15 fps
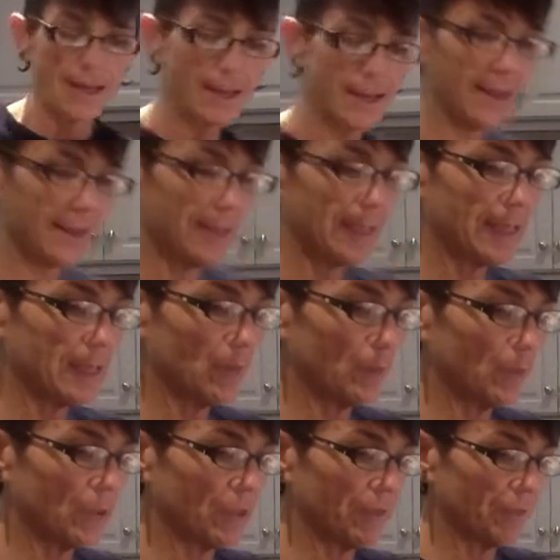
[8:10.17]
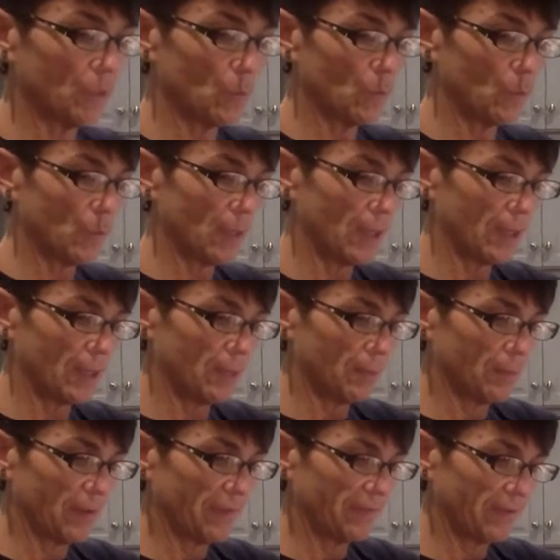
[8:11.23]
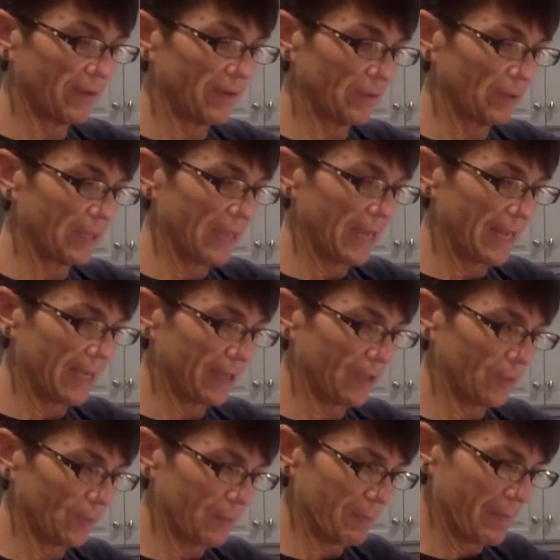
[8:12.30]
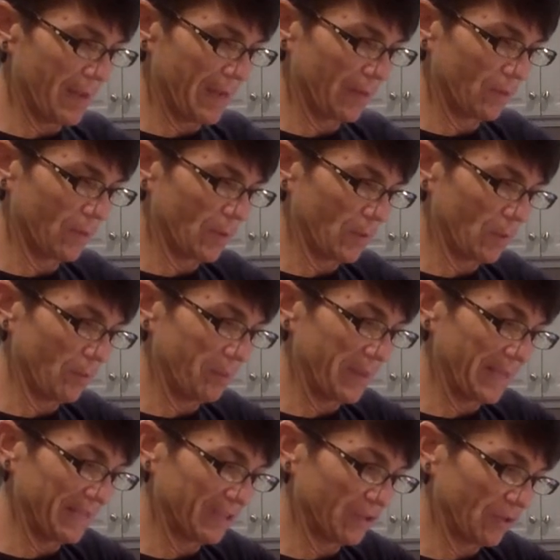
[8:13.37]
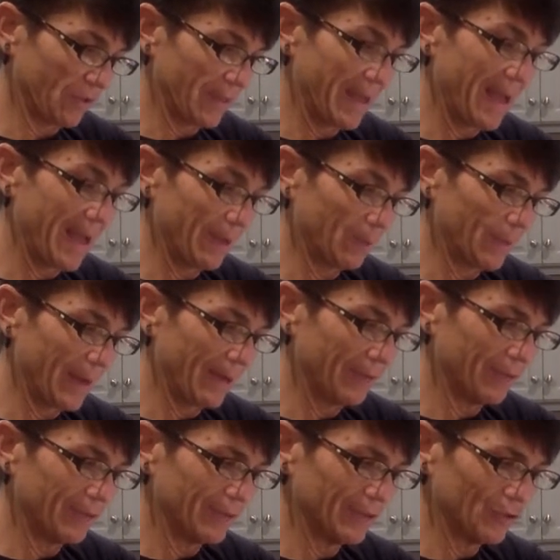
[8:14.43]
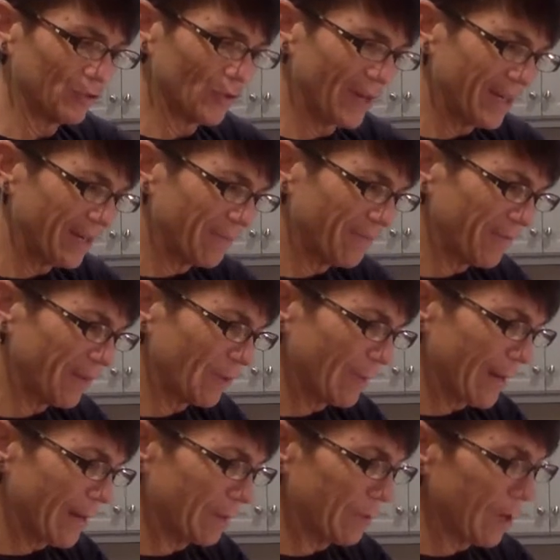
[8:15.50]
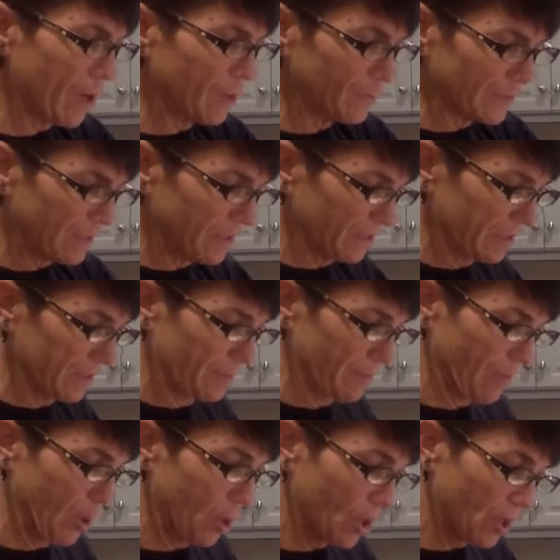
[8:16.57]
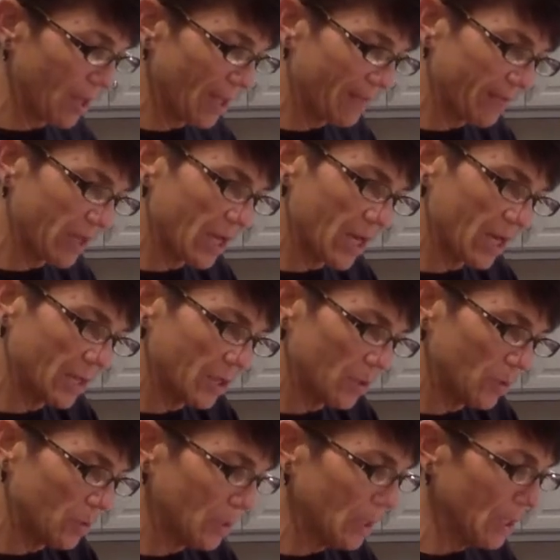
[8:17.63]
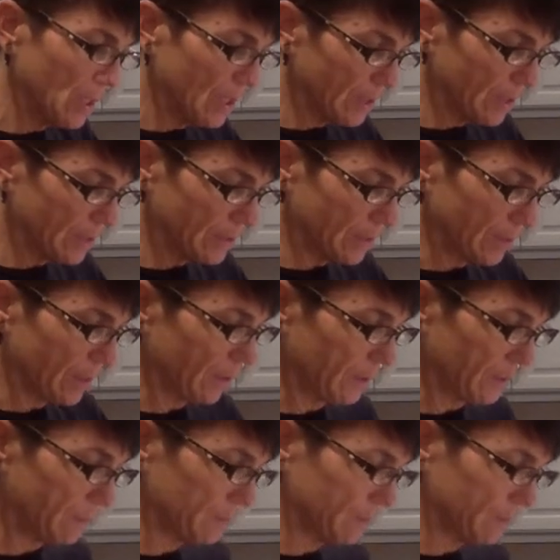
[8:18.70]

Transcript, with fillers: and it will give you a fairly accurate macro based on that, rather than trying to figure out, oh, is it a small avocado? Is it a,